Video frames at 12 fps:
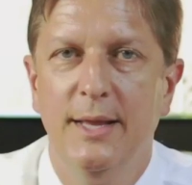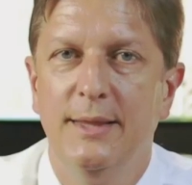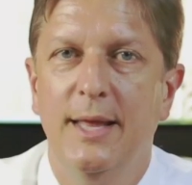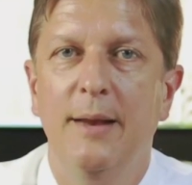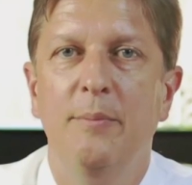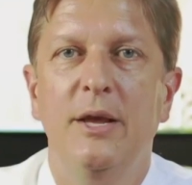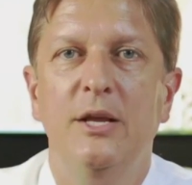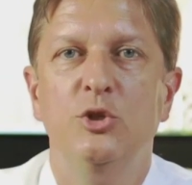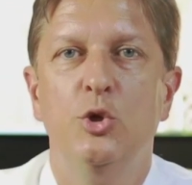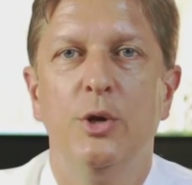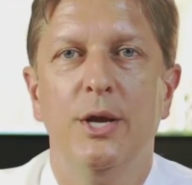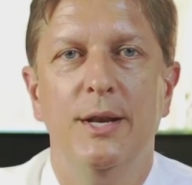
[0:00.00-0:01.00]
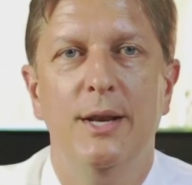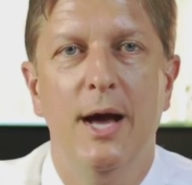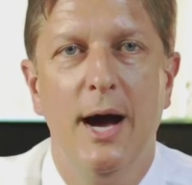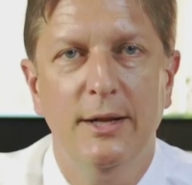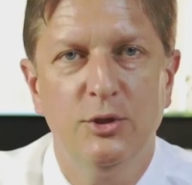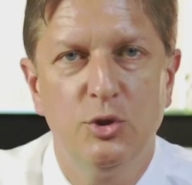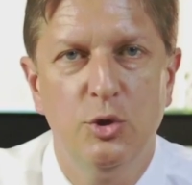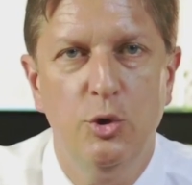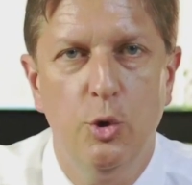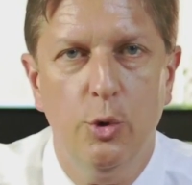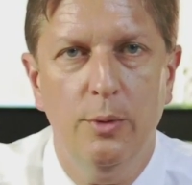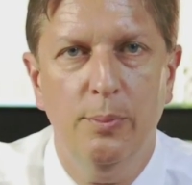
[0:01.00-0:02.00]
That means you cannot sue
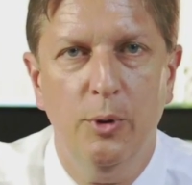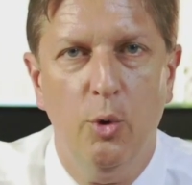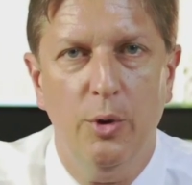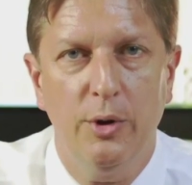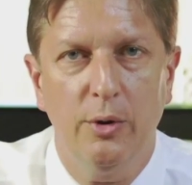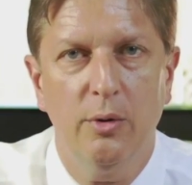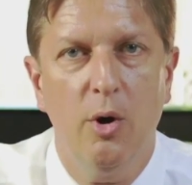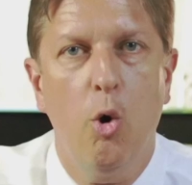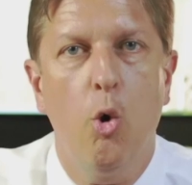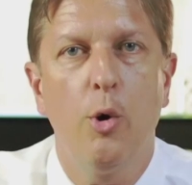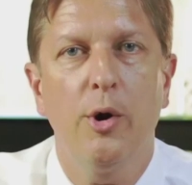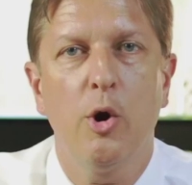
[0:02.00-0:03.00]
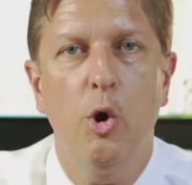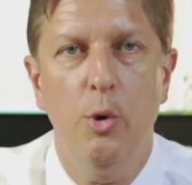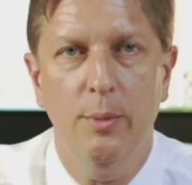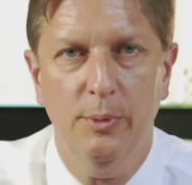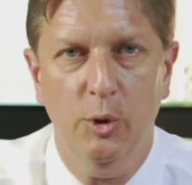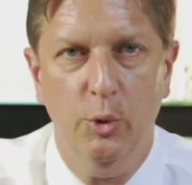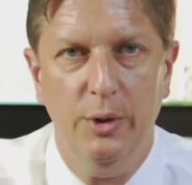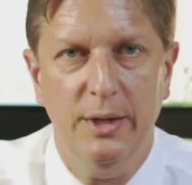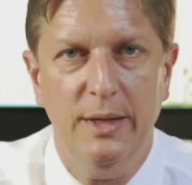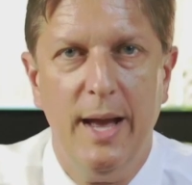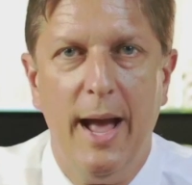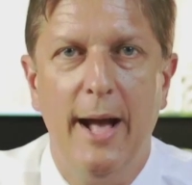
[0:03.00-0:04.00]
your employer or a
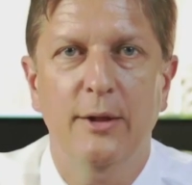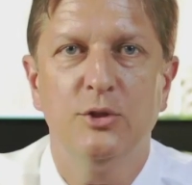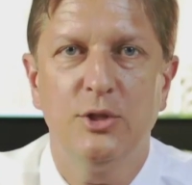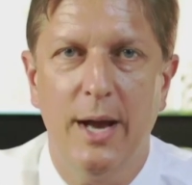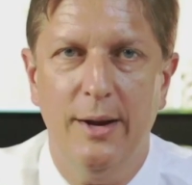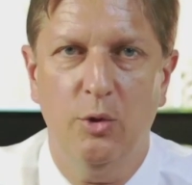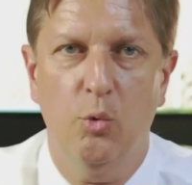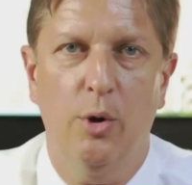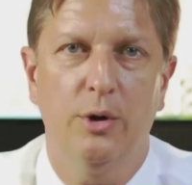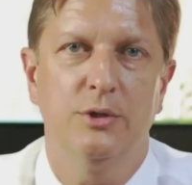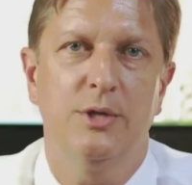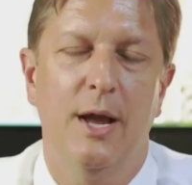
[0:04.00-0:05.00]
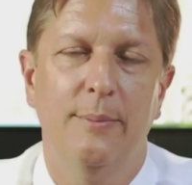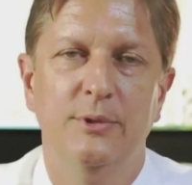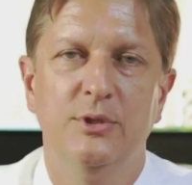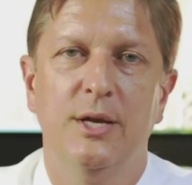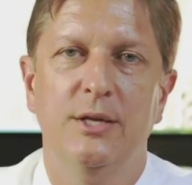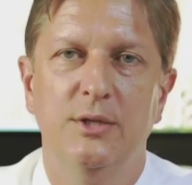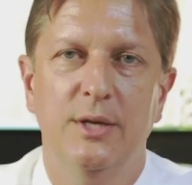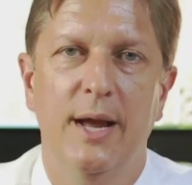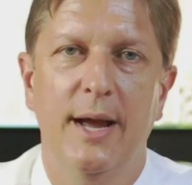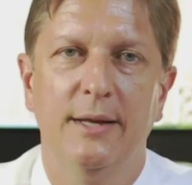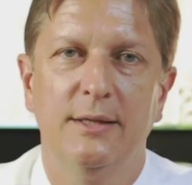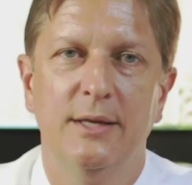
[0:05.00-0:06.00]
co-employee outside of the Workers' Compensation
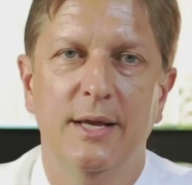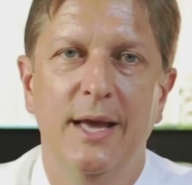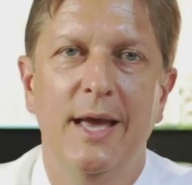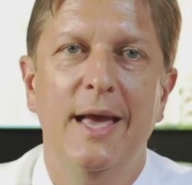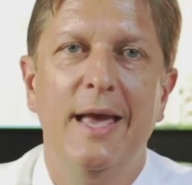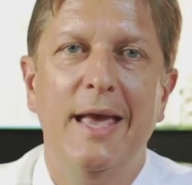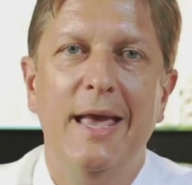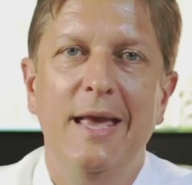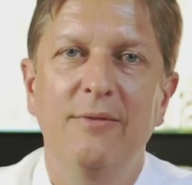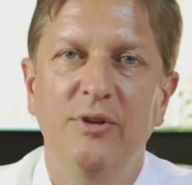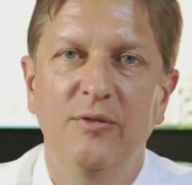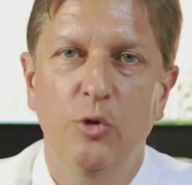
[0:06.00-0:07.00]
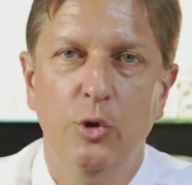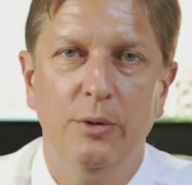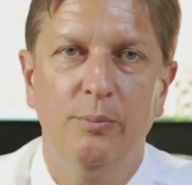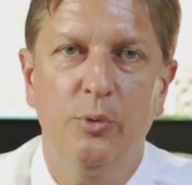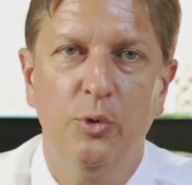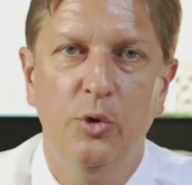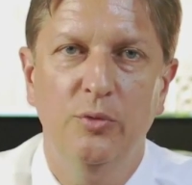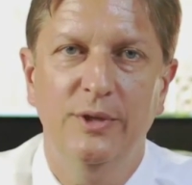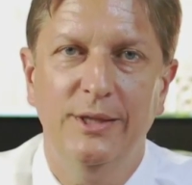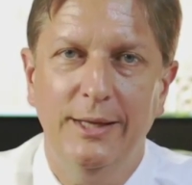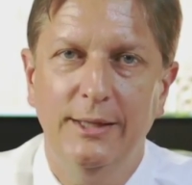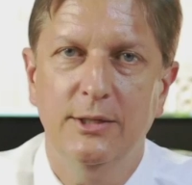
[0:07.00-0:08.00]
Act, even if you can prove
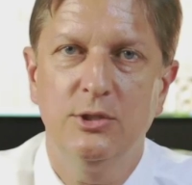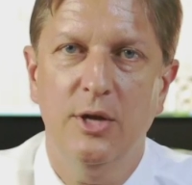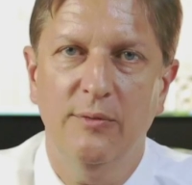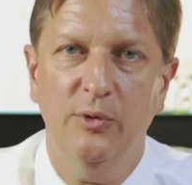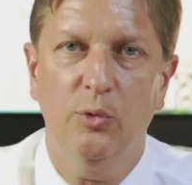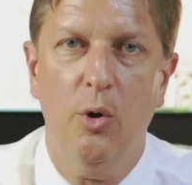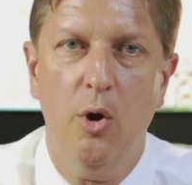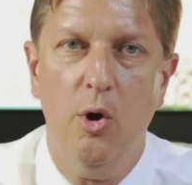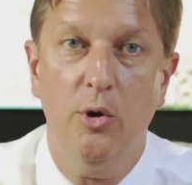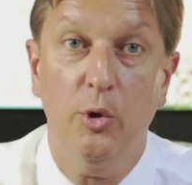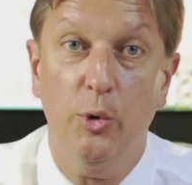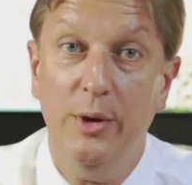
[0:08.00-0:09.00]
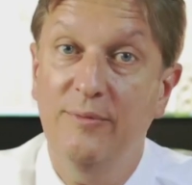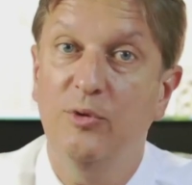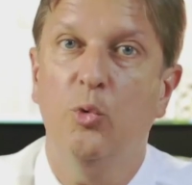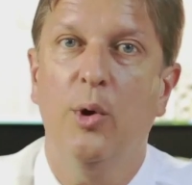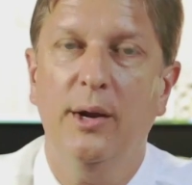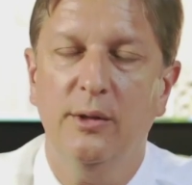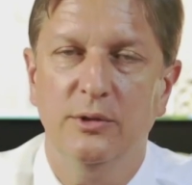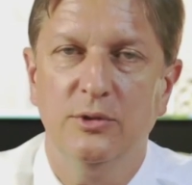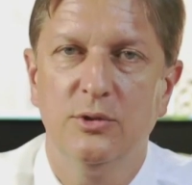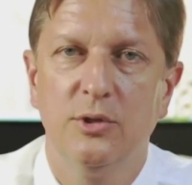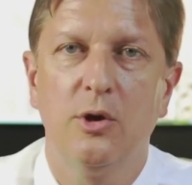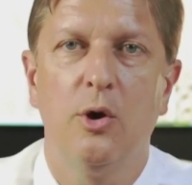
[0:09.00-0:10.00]
that they did something wrong or even
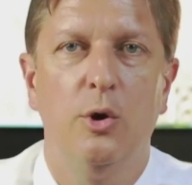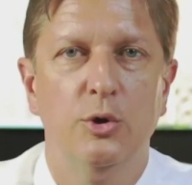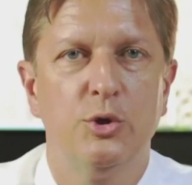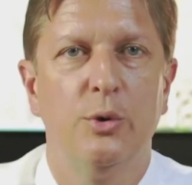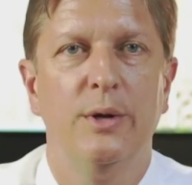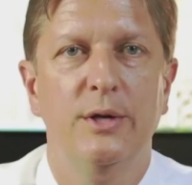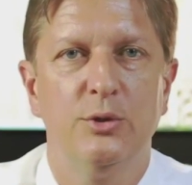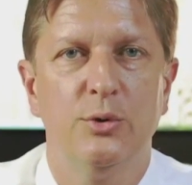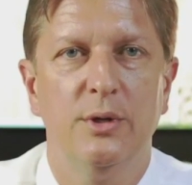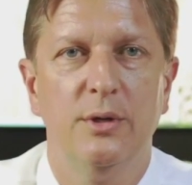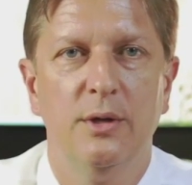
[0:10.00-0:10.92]
reckless to cause your injury.